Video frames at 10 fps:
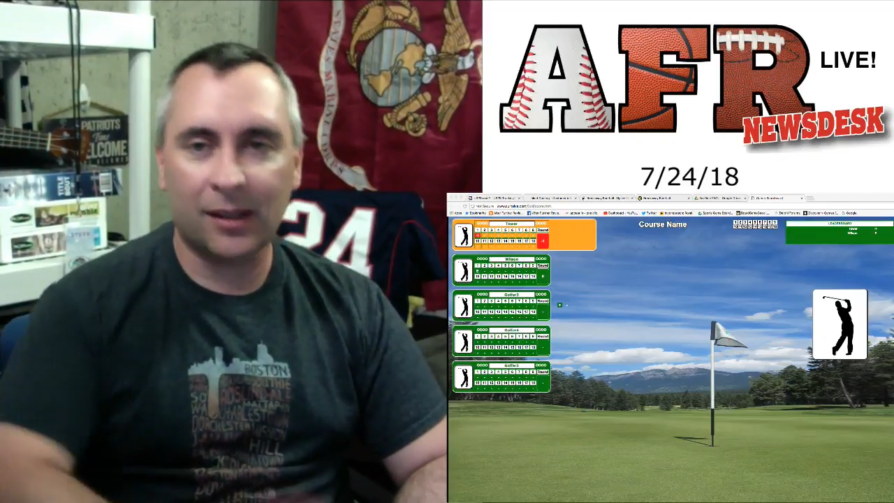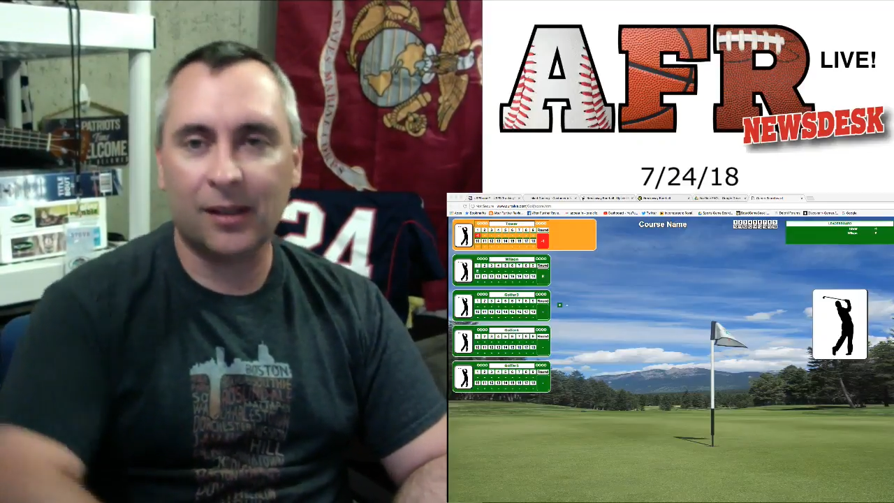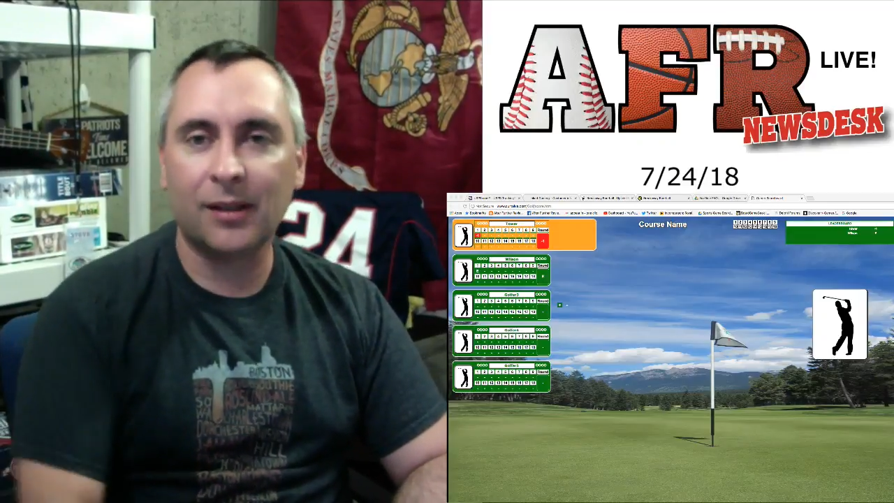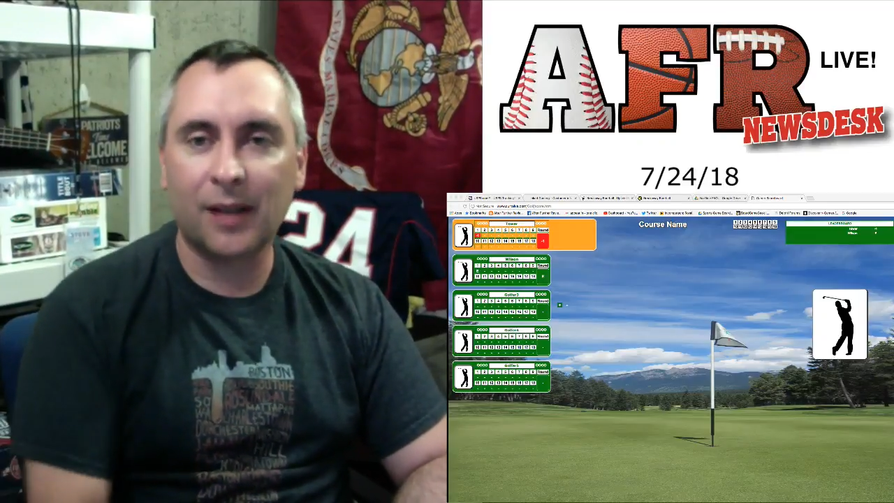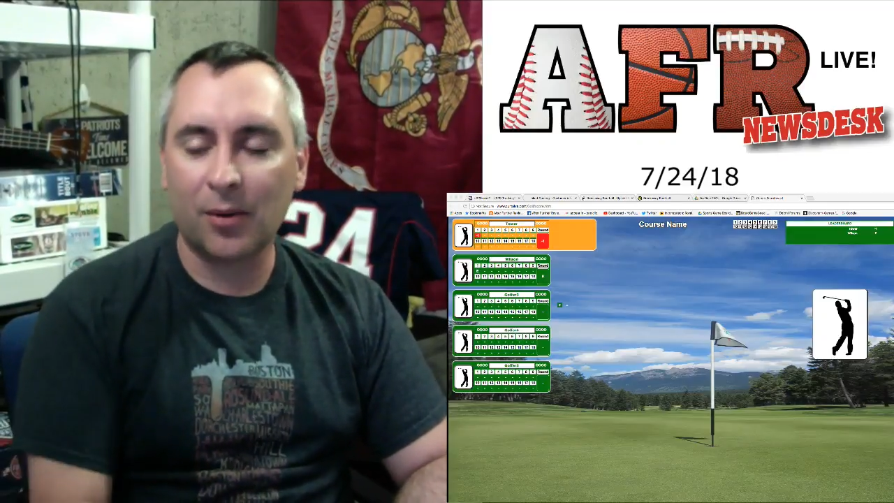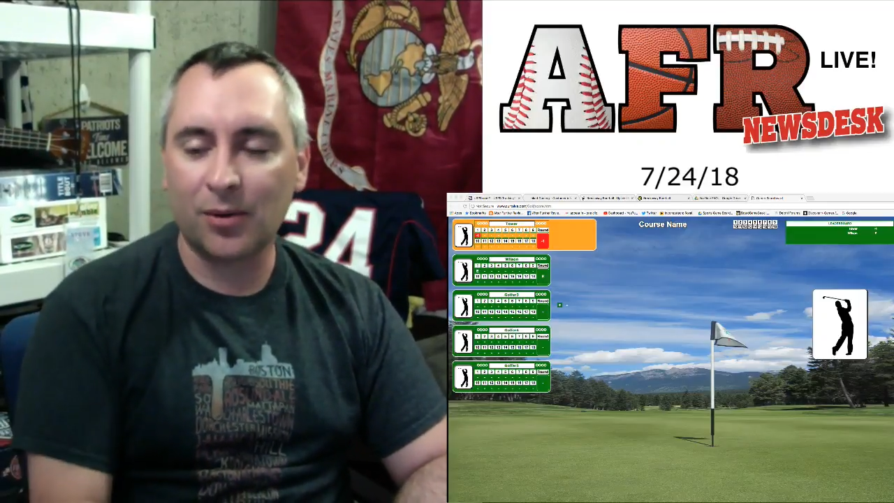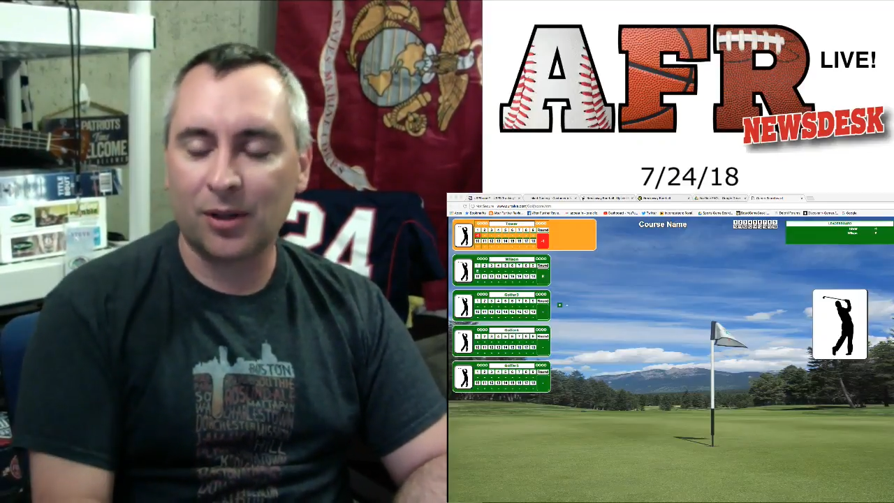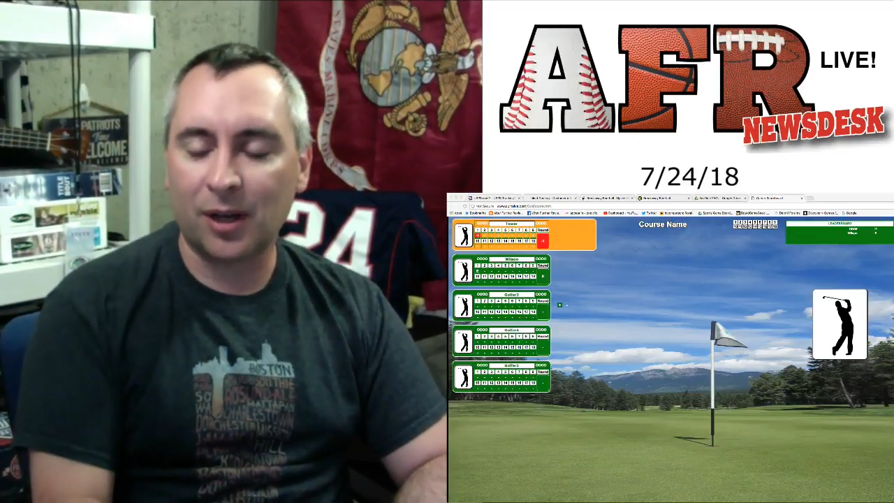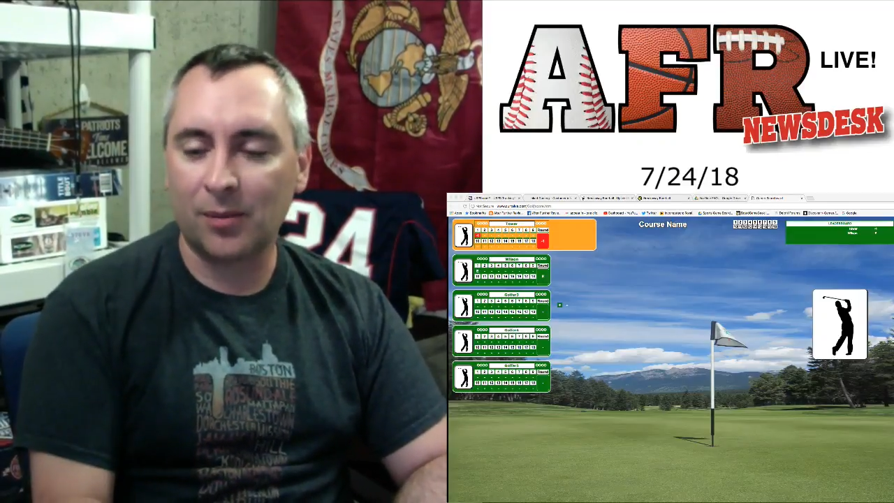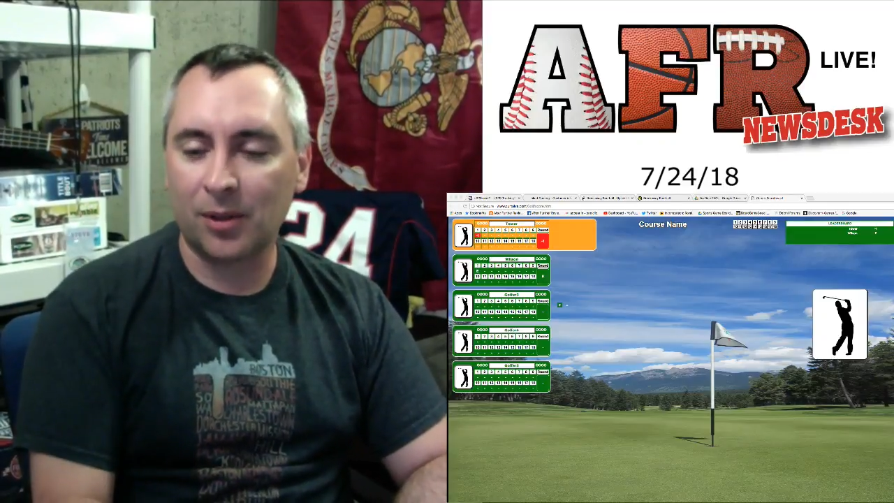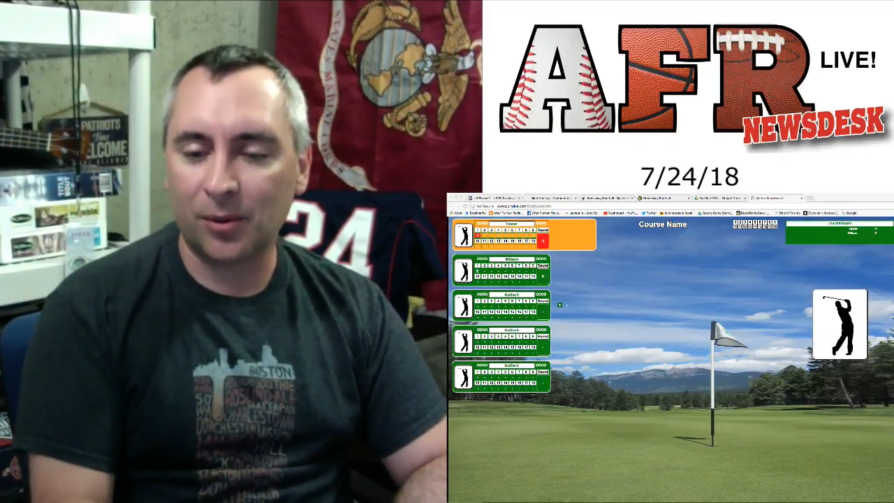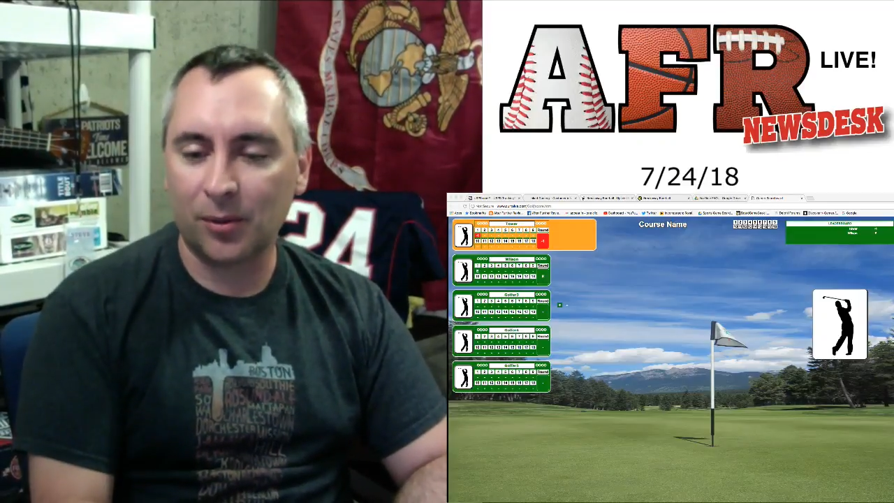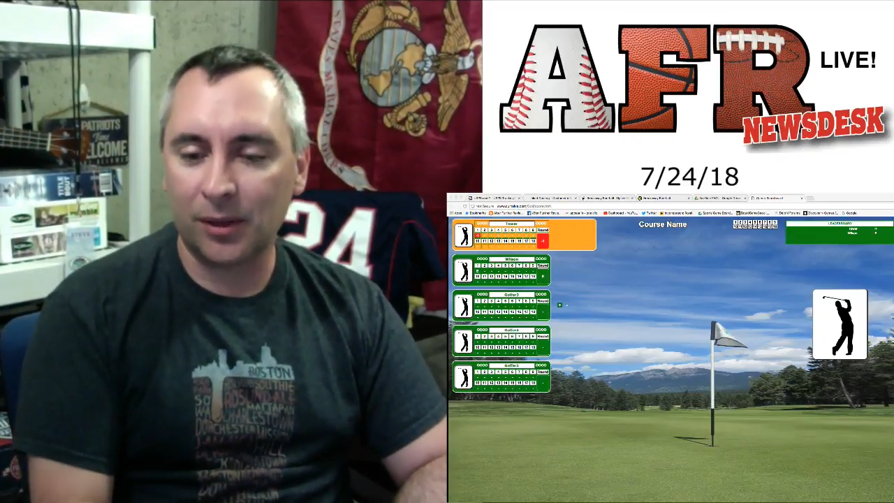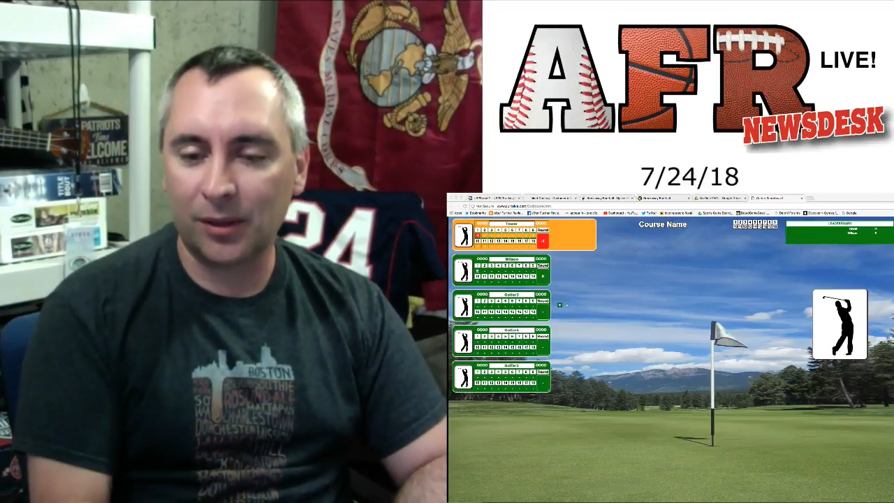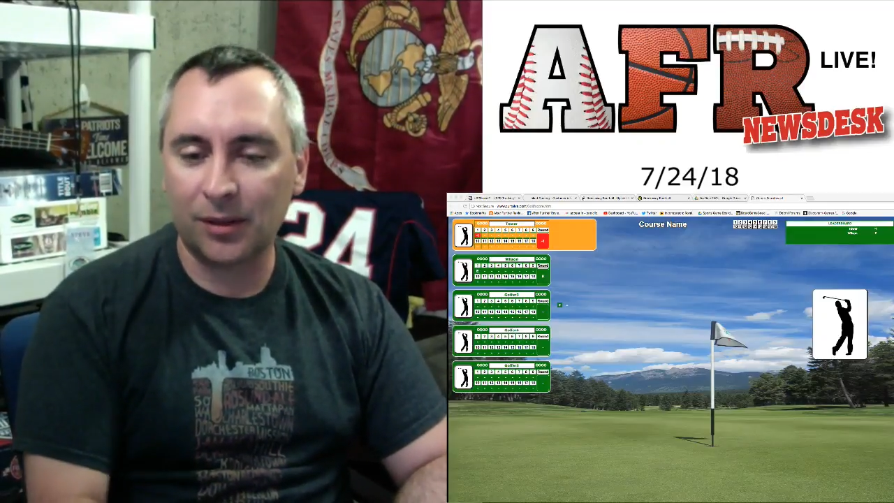now is the time to do
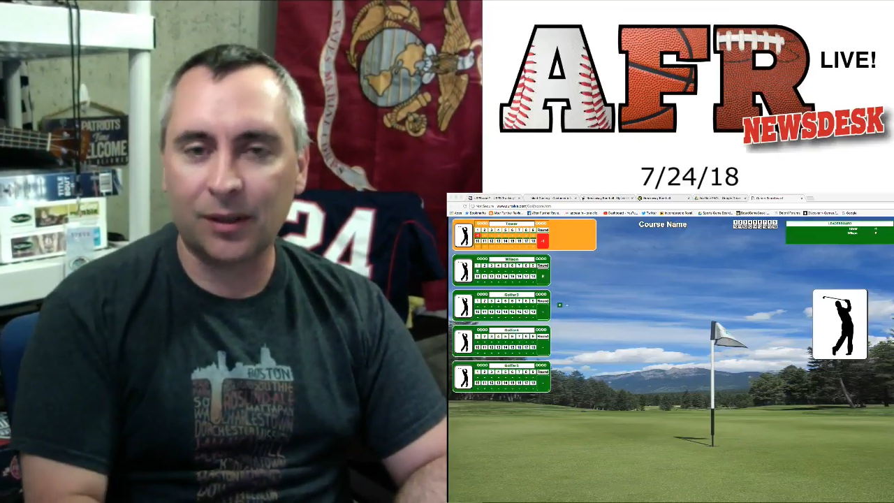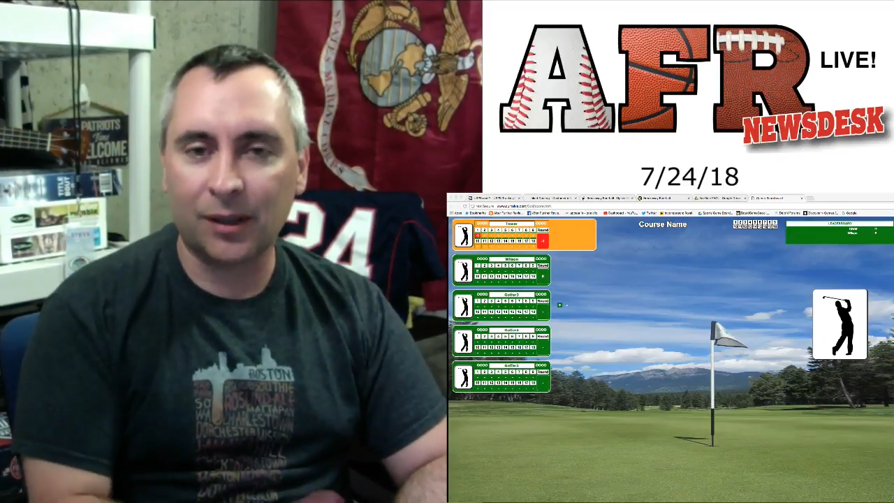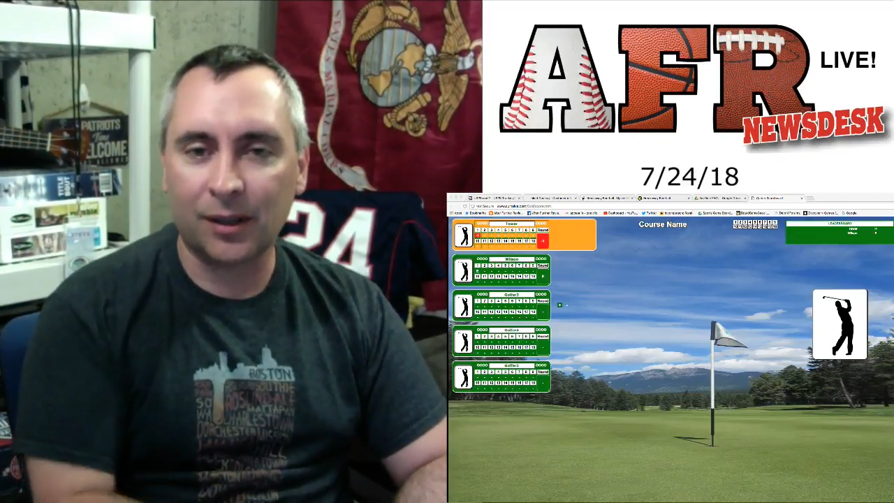it.